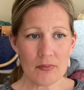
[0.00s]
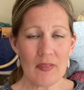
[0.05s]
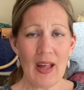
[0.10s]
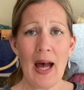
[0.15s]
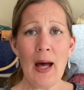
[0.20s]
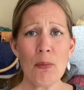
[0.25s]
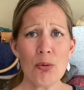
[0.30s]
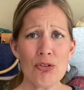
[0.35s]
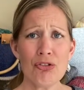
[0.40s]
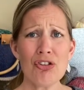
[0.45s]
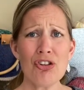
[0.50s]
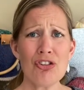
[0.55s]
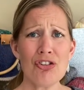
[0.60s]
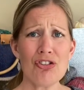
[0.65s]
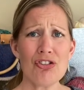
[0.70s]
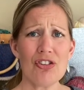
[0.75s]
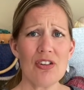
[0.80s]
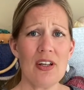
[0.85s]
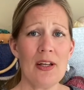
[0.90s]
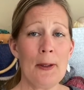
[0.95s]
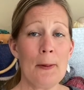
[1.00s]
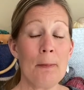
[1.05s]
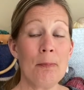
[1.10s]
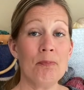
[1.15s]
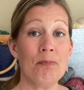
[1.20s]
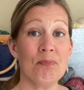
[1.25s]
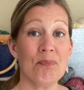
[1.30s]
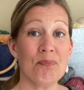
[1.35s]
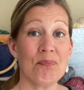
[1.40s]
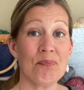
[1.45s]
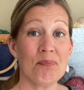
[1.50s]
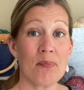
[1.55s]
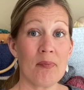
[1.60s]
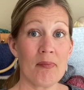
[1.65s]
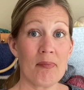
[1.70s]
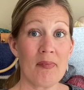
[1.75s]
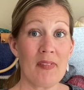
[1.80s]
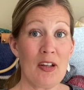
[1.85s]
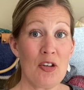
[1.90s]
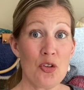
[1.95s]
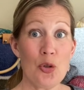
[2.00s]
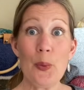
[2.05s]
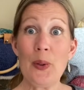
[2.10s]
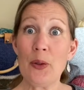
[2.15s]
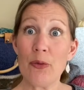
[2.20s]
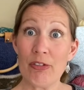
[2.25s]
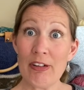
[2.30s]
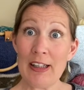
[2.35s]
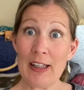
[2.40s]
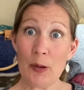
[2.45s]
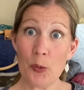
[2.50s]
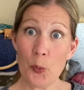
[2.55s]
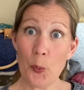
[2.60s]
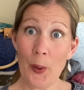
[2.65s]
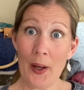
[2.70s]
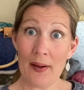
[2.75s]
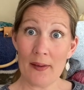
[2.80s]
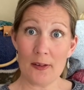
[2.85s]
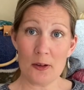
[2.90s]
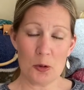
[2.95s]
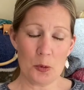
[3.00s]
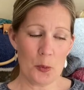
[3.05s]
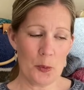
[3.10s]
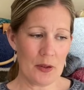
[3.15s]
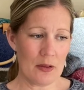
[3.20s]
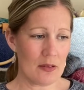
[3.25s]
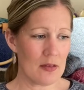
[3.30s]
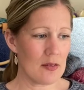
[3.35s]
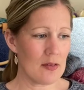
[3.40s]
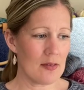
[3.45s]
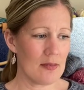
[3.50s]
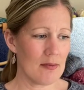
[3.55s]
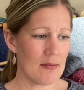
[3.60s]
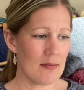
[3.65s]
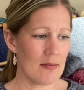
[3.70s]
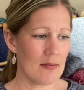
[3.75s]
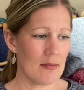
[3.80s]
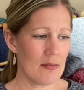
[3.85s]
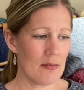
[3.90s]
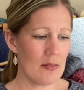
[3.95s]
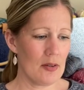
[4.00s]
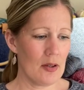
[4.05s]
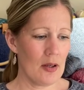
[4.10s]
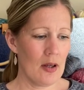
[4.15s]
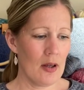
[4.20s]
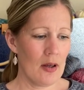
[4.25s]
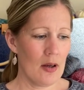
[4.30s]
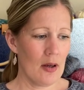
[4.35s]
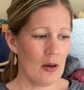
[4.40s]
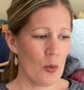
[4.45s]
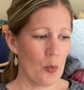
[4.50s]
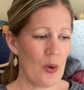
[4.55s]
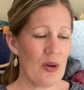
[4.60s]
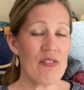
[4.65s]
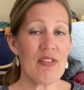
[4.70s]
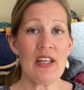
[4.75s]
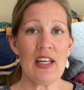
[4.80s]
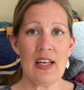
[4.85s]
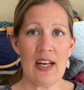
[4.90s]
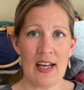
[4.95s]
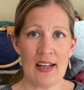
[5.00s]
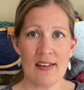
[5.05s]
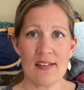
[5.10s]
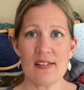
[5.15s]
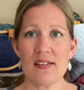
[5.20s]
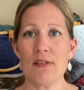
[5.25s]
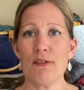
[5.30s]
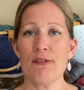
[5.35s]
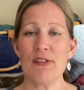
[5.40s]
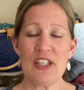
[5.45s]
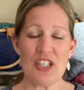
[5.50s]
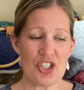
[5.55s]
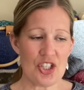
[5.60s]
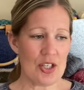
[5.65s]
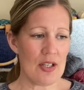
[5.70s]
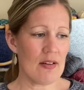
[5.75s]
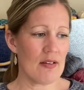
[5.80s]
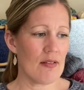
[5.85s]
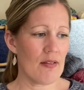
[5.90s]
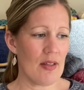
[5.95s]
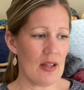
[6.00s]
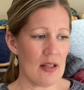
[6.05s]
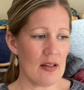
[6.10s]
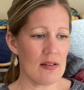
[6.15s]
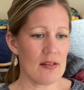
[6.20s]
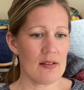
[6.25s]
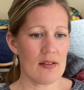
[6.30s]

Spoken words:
I was just doing really well with weaving in ends and finishing things